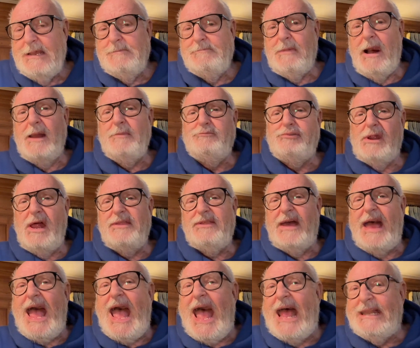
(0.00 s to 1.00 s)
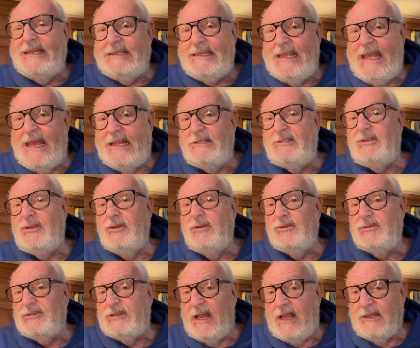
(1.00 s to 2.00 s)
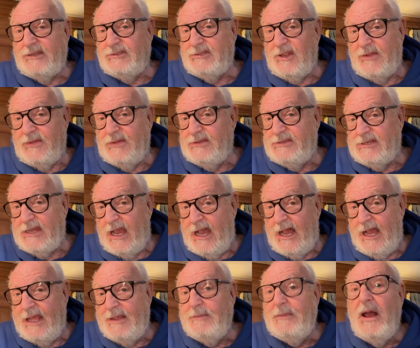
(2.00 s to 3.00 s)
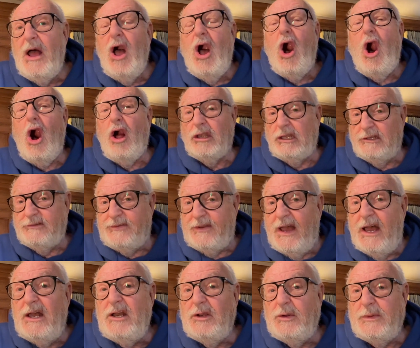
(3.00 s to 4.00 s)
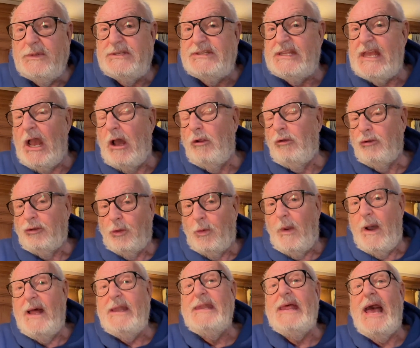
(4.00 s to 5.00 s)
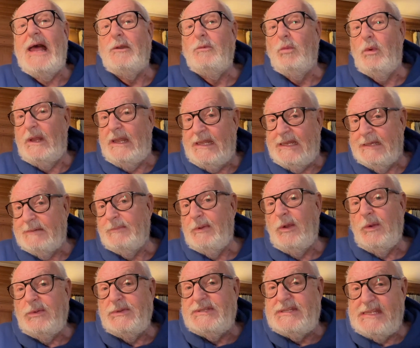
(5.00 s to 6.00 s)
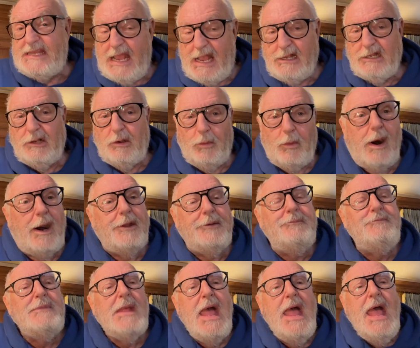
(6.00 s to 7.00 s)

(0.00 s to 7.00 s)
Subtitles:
My brother Andy had two sons at the time, Oliver, who was the older one, and William, who was the younger one.